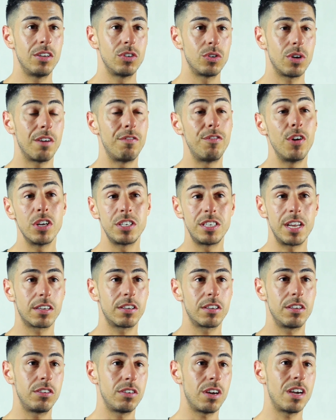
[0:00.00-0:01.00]
So our first
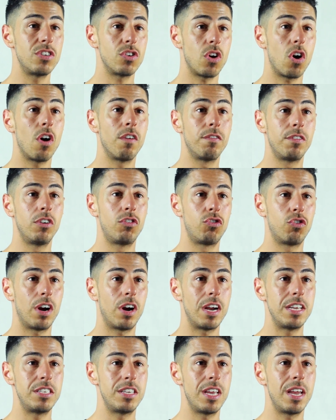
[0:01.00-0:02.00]
exercise of the
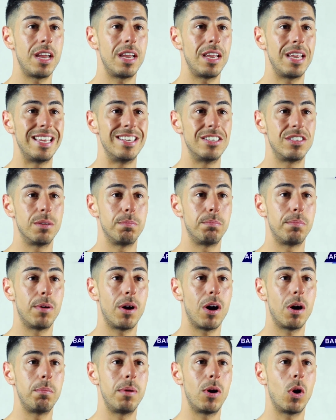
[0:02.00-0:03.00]
triset is the
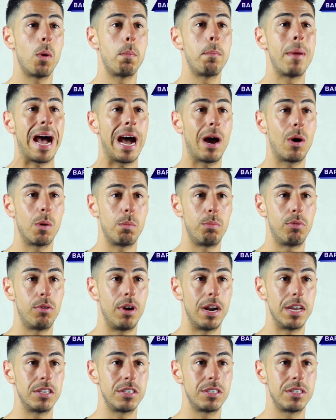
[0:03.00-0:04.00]
barbell power
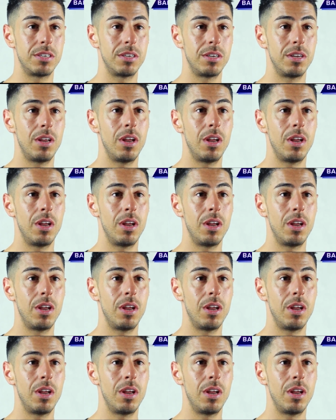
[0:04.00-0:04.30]
press.